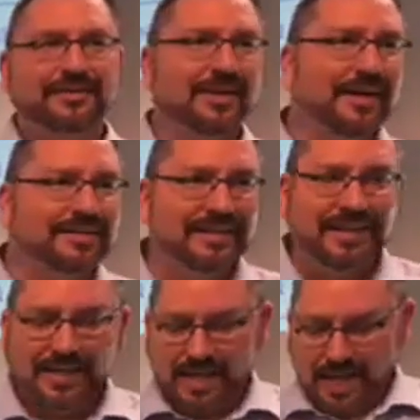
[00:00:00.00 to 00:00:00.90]

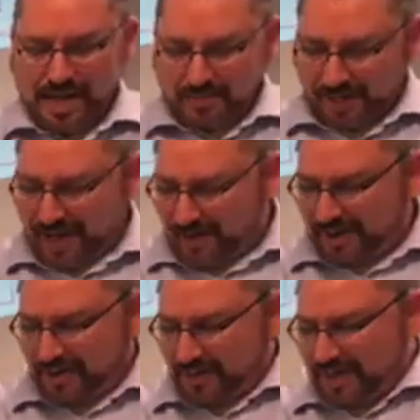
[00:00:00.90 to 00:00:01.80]
crazy. But I
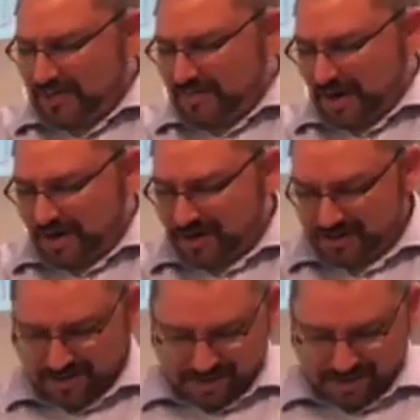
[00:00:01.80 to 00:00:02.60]
want to read Mark